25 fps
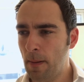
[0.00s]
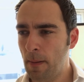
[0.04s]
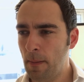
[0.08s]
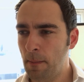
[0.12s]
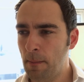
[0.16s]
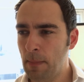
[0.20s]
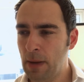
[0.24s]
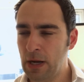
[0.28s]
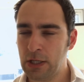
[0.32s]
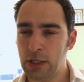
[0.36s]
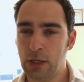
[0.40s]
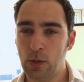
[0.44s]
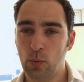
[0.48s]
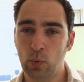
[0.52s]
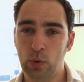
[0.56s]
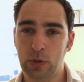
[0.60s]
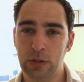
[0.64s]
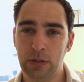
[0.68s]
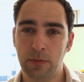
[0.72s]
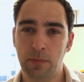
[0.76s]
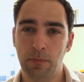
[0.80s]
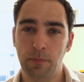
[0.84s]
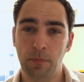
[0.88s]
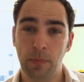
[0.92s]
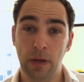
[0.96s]
much it
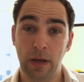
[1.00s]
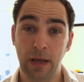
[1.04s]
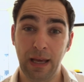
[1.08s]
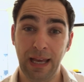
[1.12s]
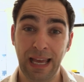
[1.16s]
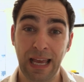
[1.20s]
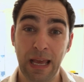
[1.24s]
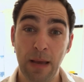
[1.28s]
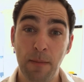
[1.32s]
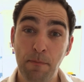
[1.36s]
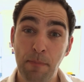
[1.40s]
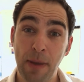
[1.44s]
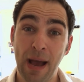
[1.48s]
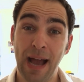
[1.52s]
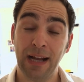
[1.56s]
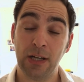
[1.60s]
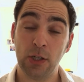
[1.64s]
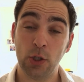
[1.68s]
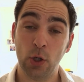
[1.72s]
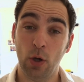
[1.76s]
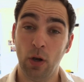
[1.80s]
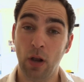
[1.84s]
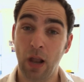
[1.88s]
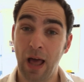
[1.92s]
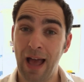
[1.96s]
would
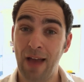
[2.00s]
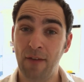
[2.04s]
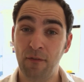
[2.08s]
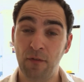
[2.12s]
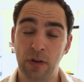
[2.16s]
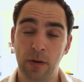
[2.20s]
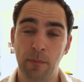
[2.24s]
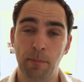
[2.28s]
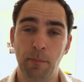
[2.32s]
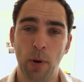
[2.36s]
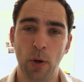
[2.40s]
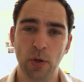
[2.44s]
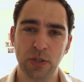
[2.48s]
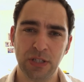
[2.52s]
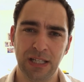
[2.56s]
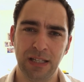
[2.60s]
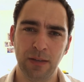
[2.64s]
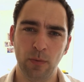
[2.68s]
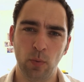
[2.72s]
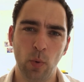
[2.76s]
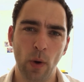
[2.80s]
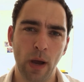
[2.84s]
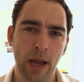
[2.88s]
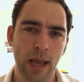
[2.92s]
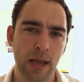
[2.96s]
impact your life in a
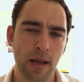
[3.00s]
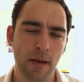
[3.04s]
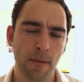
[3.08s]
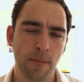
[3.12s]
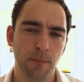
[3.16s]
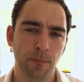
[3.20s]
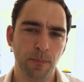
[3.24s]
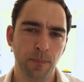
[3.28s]
positive way,